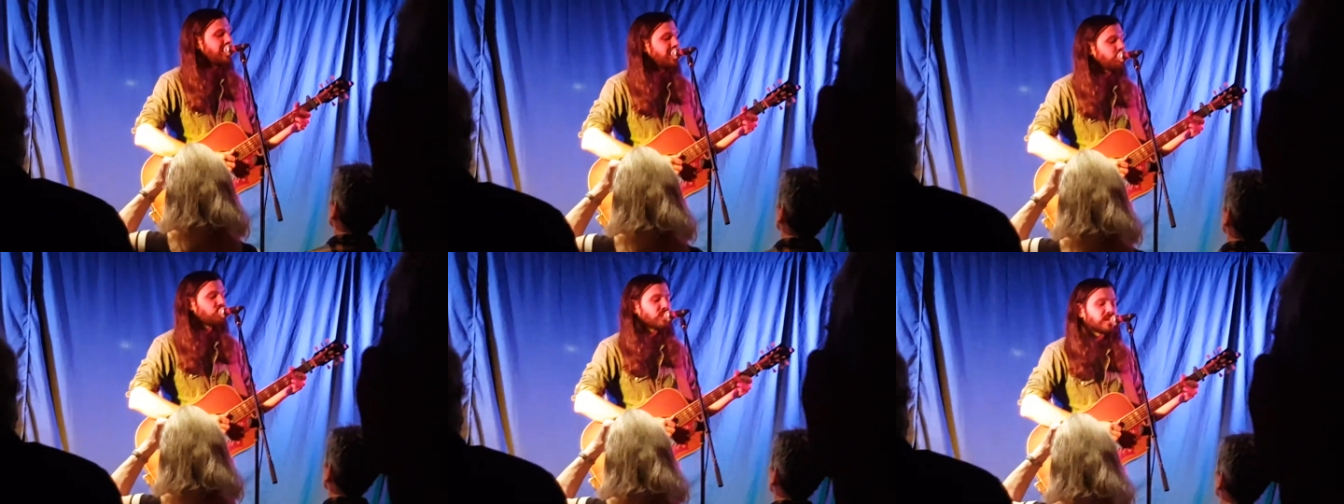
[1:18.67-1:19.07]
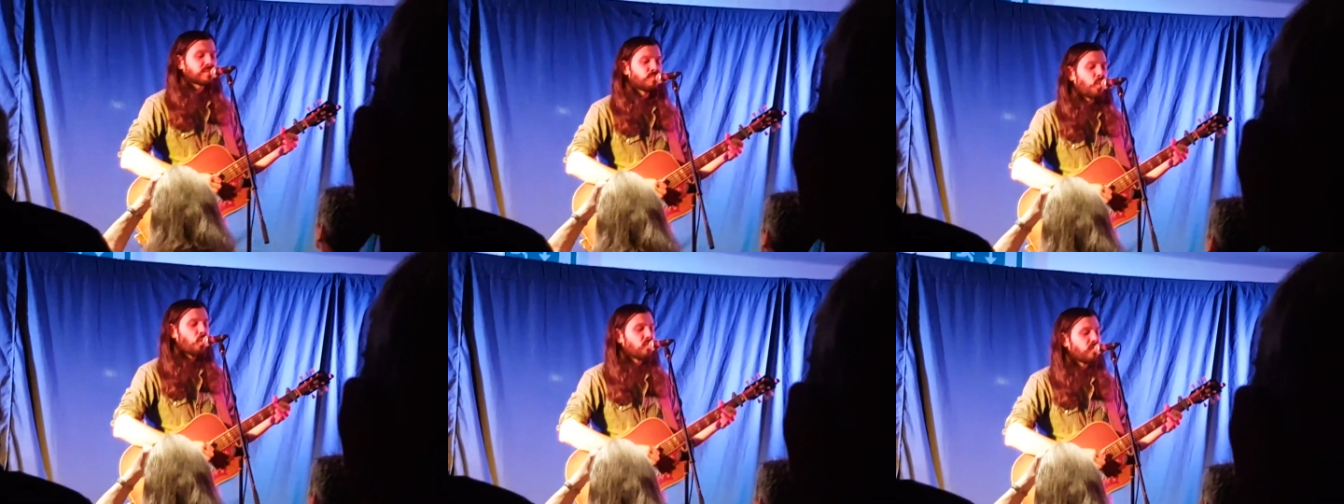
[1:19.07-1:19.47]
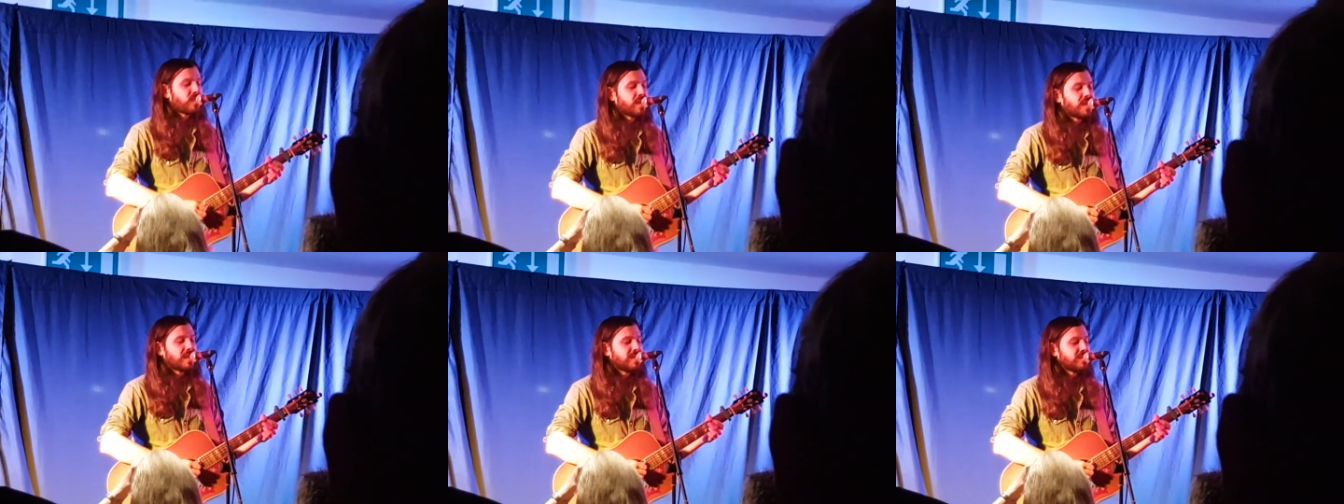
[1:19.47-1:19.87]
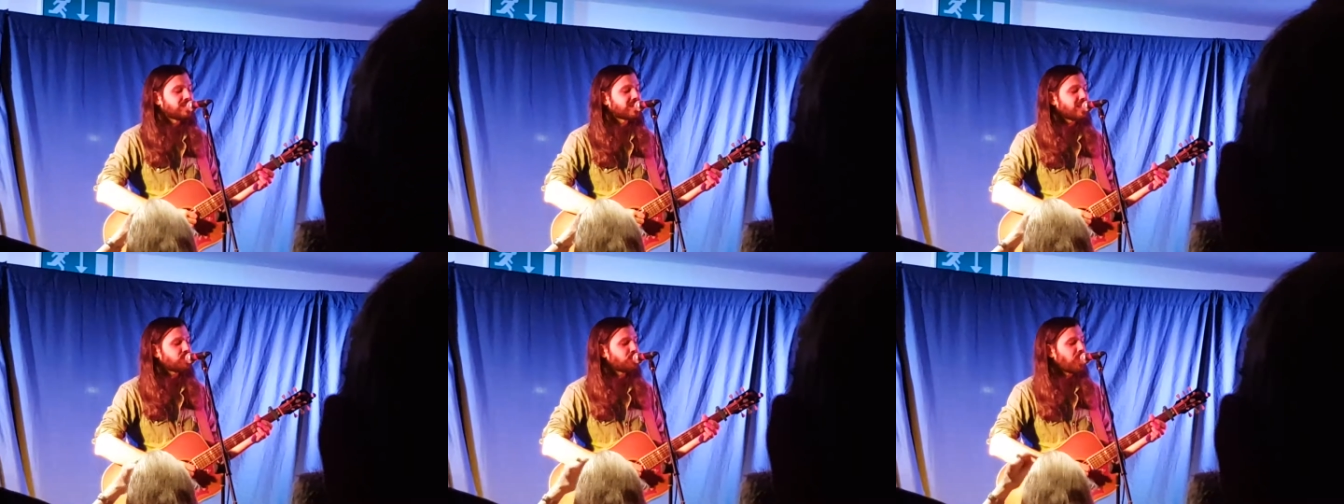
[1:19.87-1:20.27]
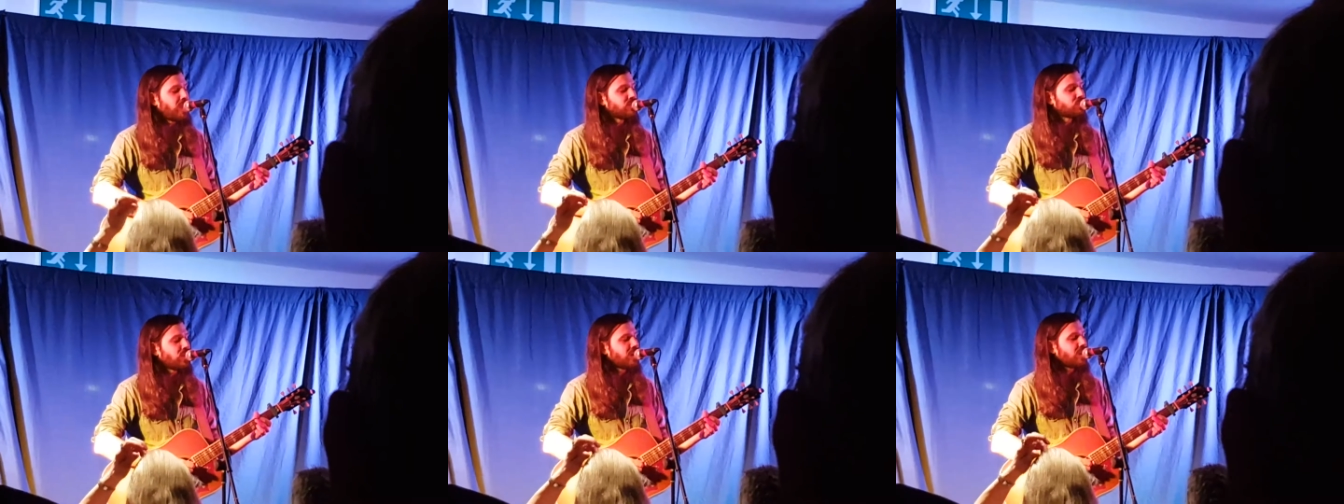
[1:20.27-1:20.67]
he drinks more of it and he just gets
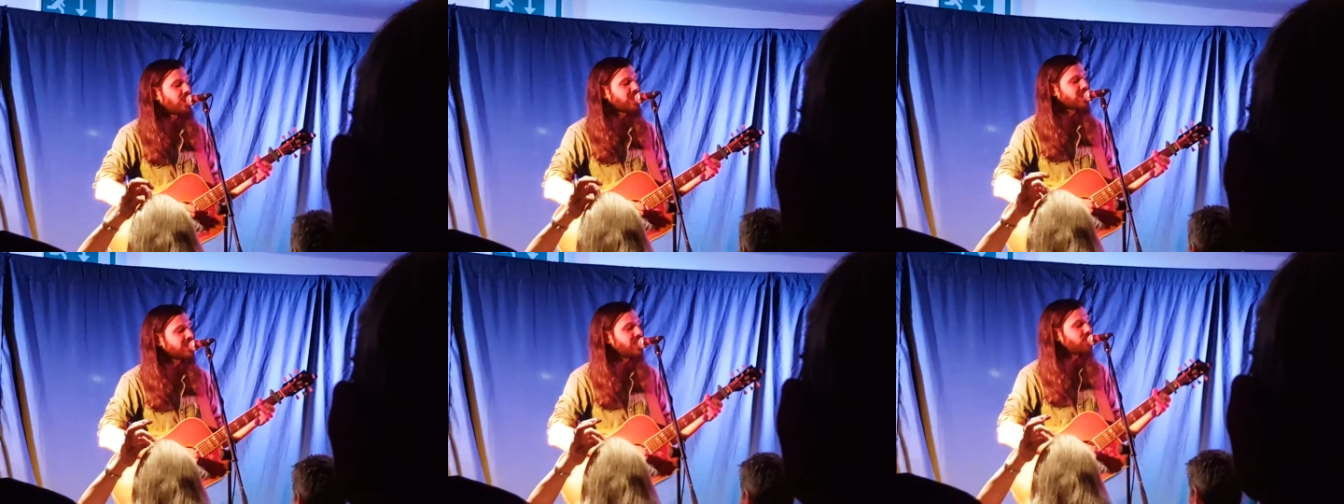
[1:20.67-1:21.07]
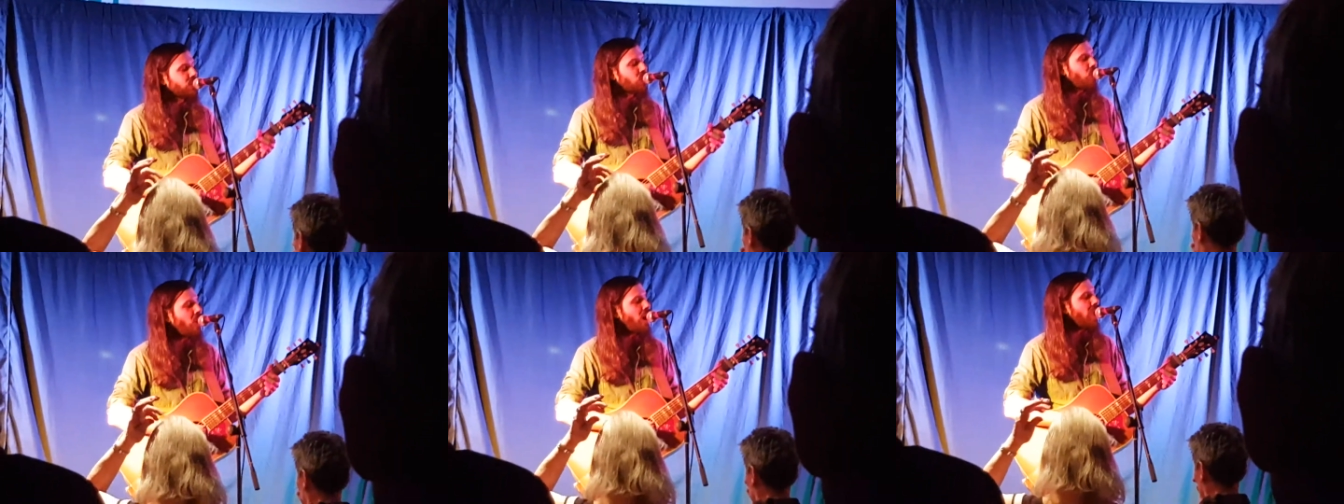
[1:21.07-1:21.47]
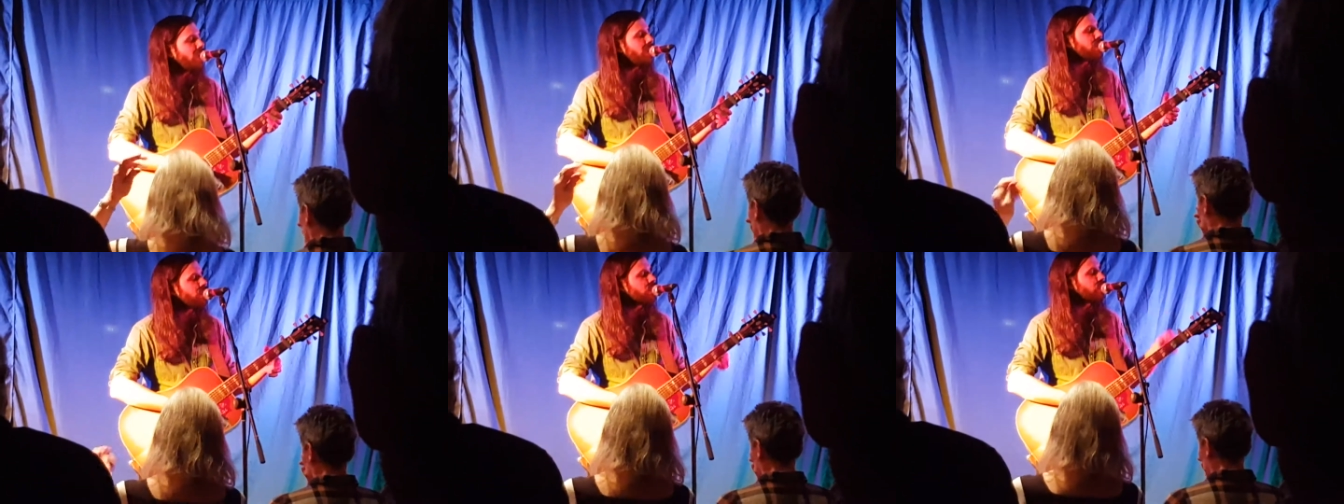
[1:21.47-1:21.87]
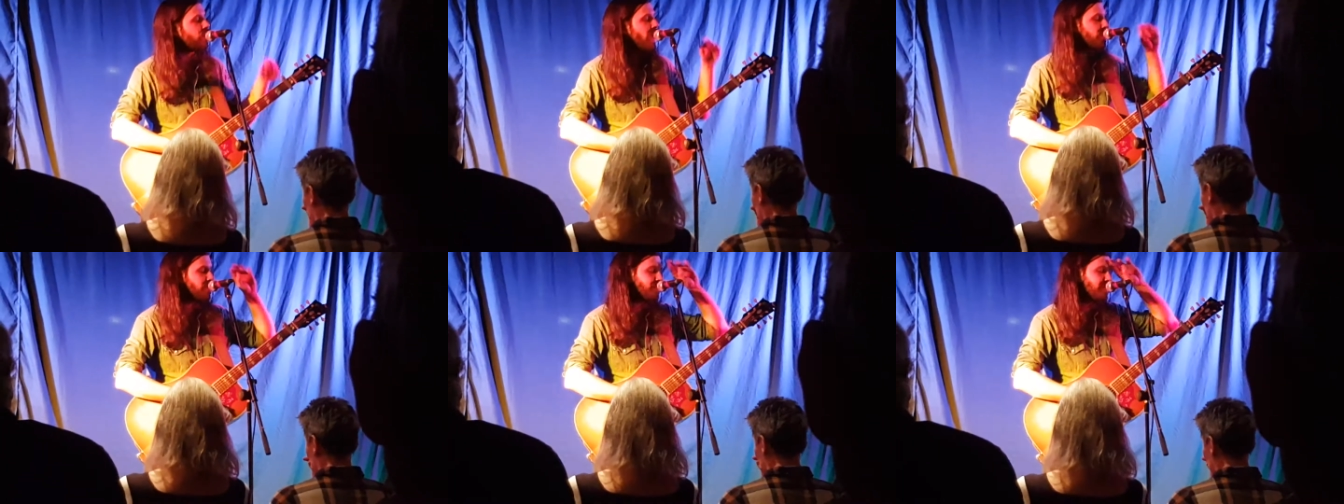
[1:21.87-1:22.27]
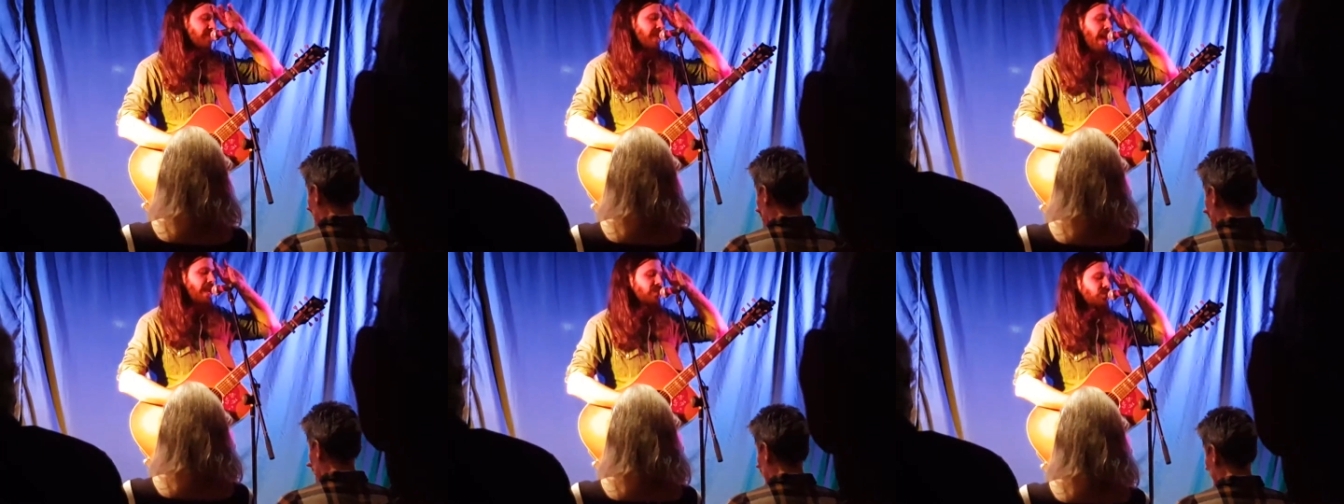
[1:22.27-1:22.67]
blind drunk. I could never quite fathom his
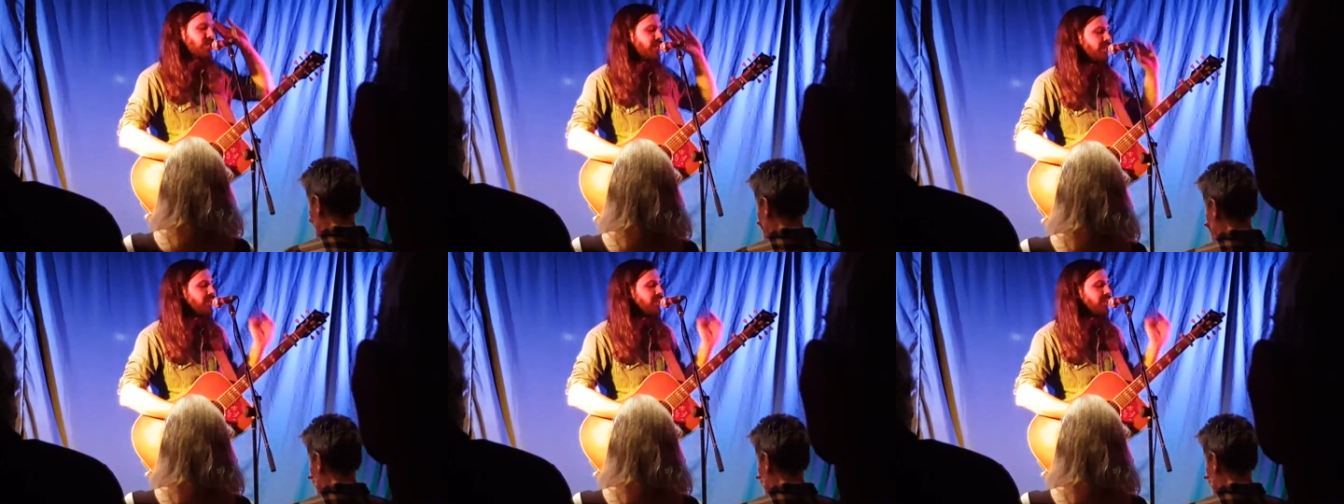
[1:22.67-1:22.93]
analogy,